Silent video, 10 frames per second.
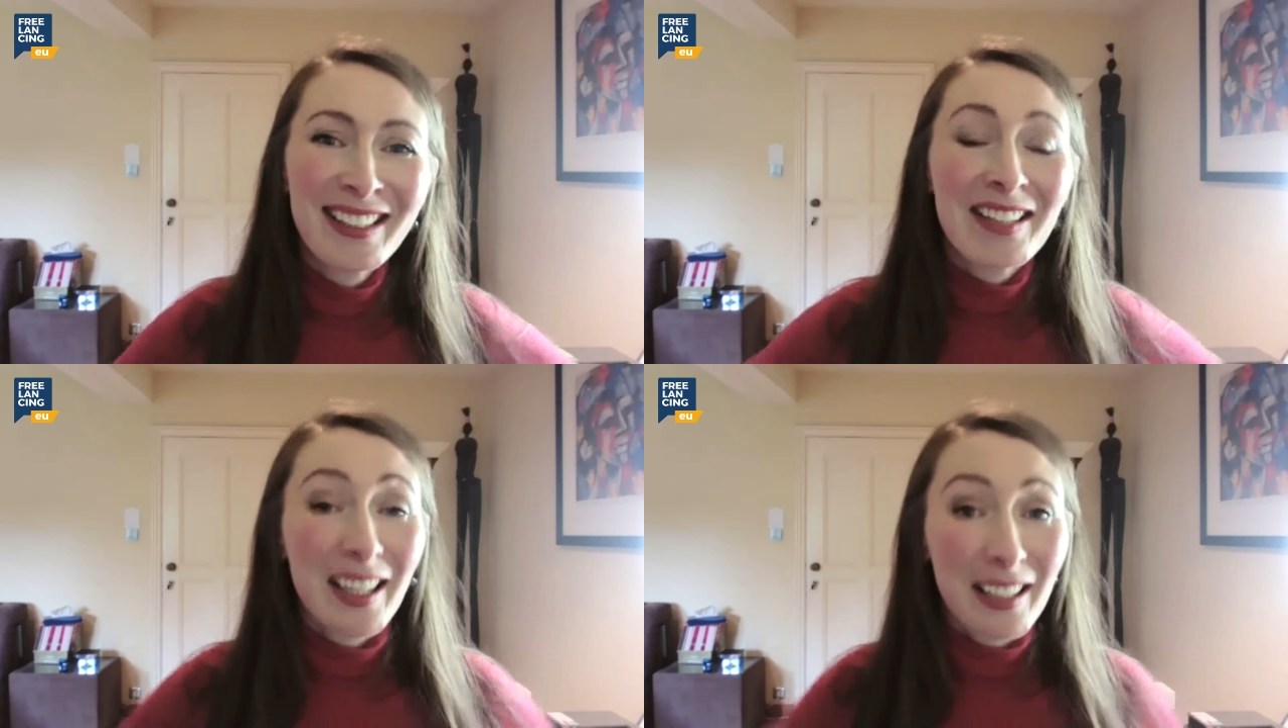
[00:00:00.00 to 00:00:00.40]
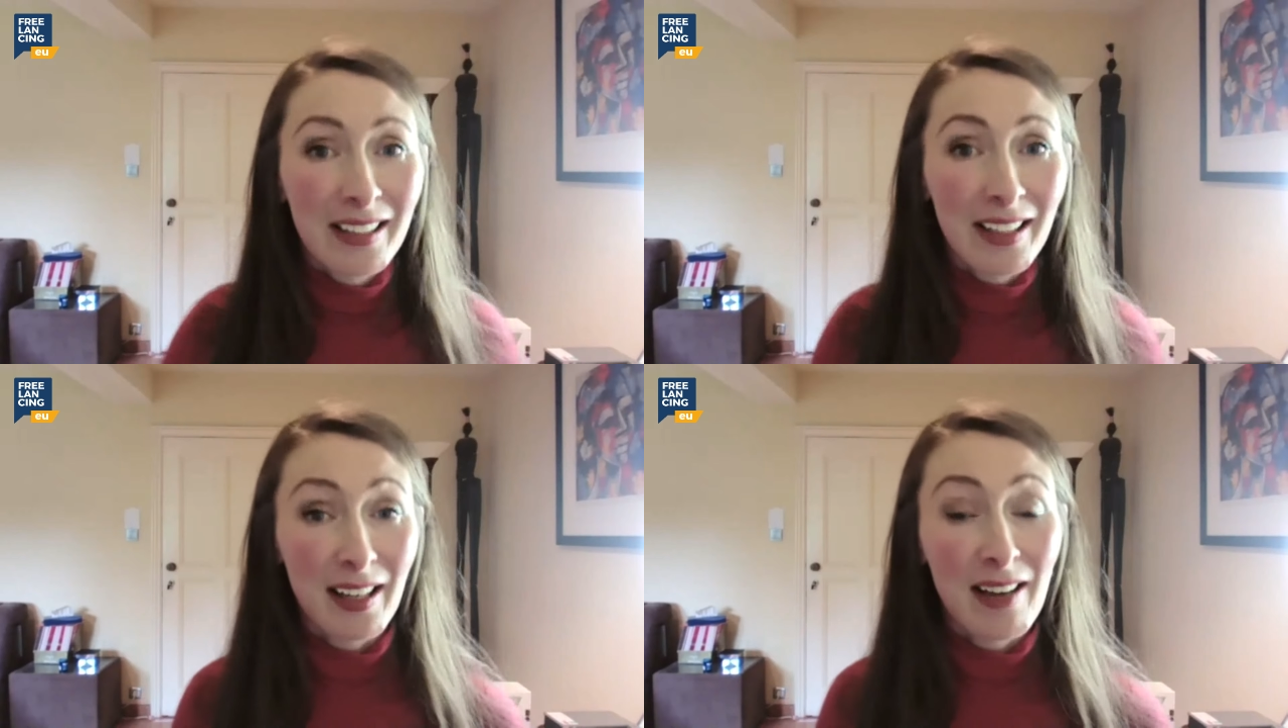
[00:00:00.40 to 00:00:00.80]

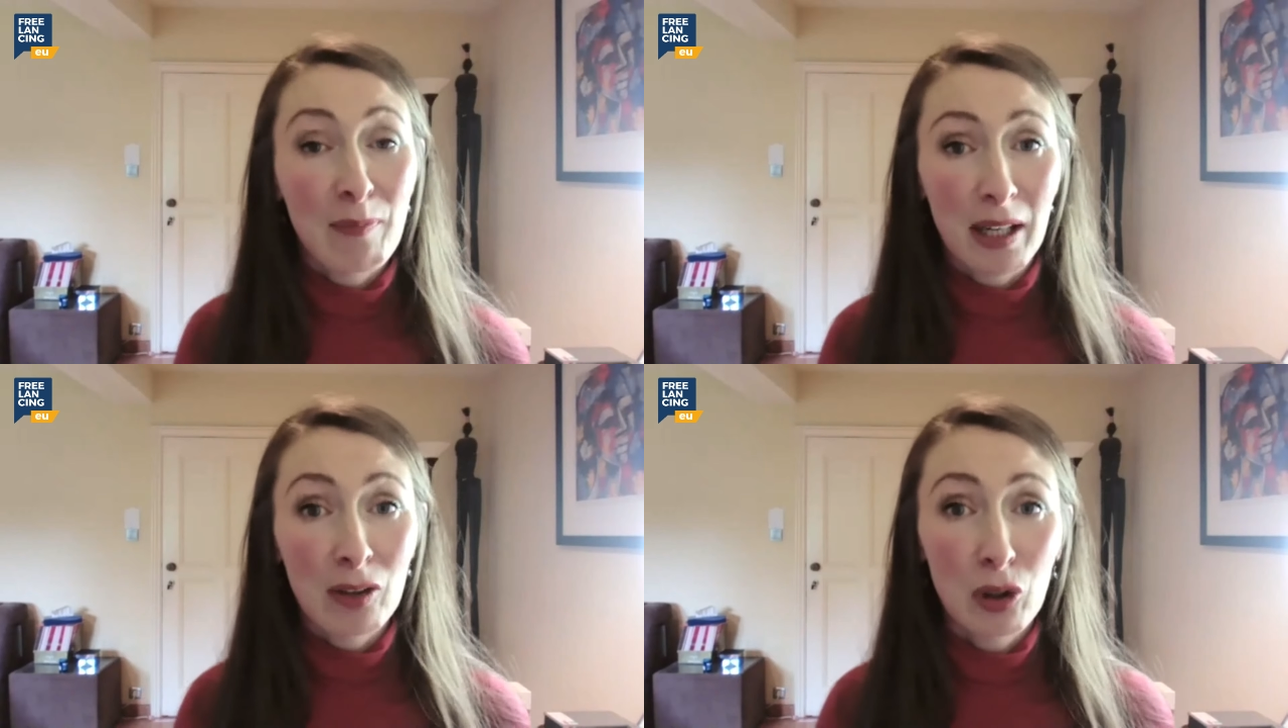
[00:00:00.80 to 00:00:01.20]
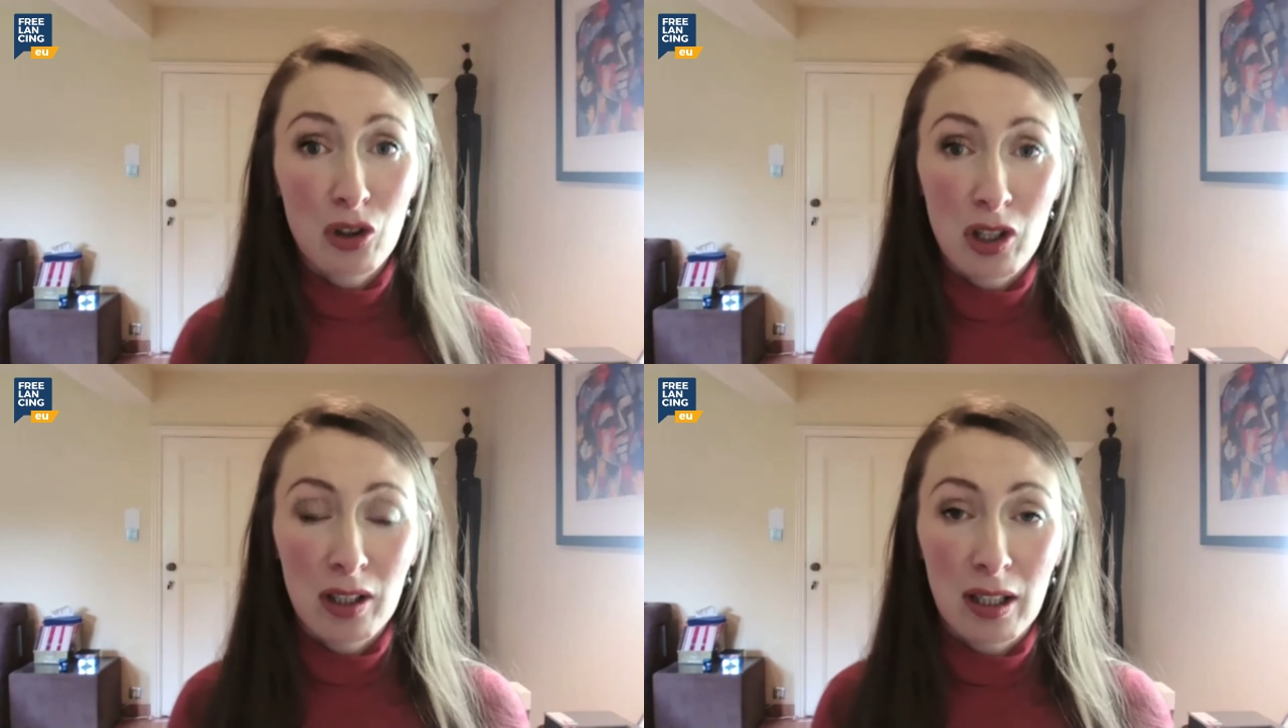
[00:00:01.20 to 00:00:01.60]
Luckily, I have my
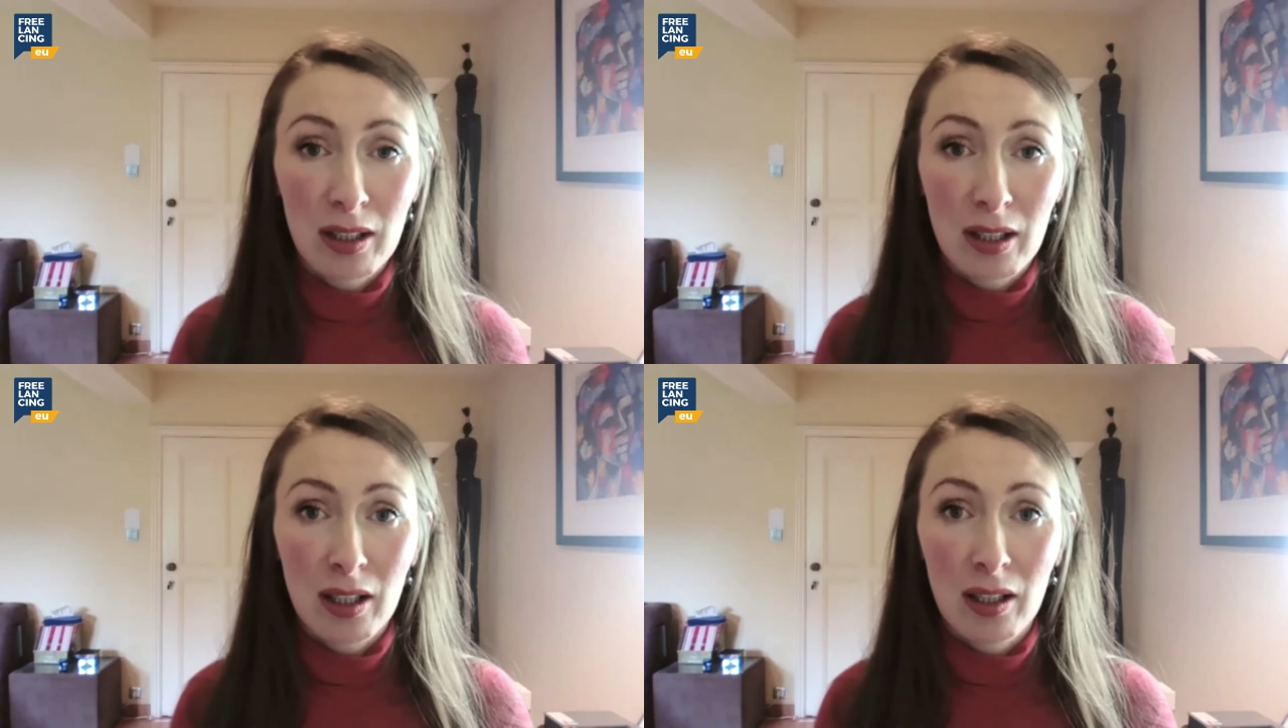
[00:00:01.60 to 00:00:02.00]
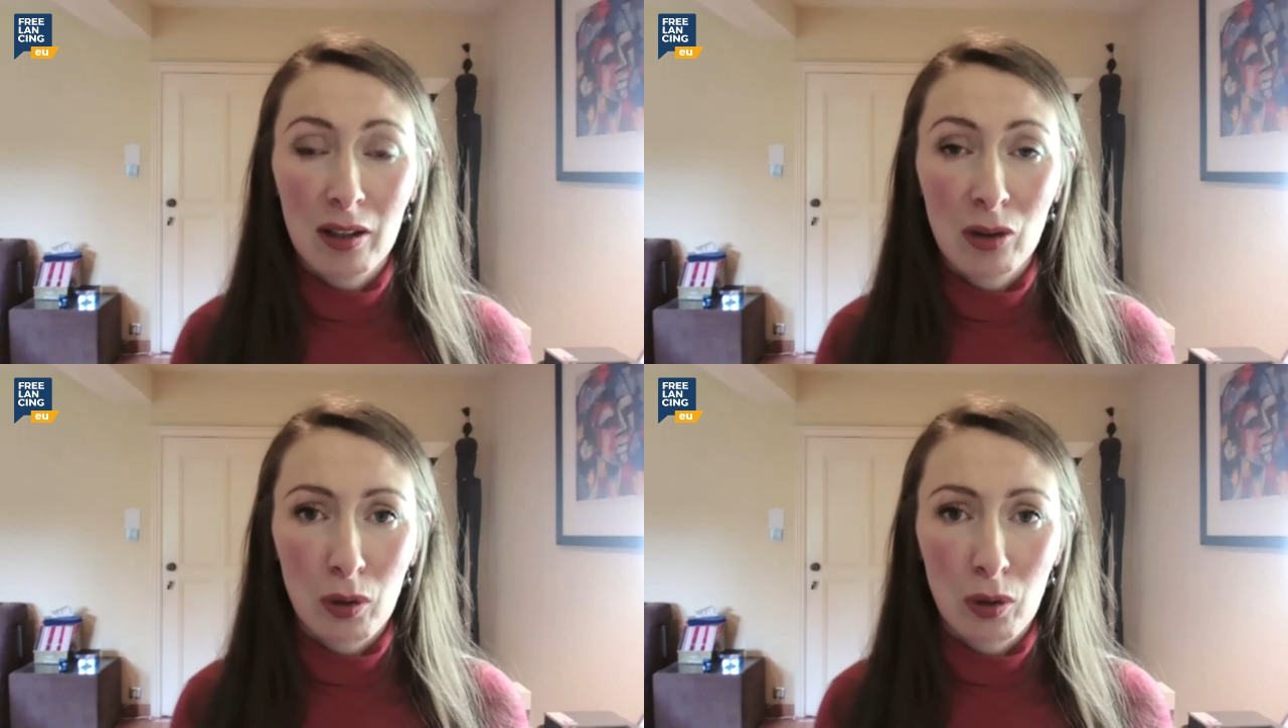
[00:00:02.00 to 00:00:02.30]
contract that I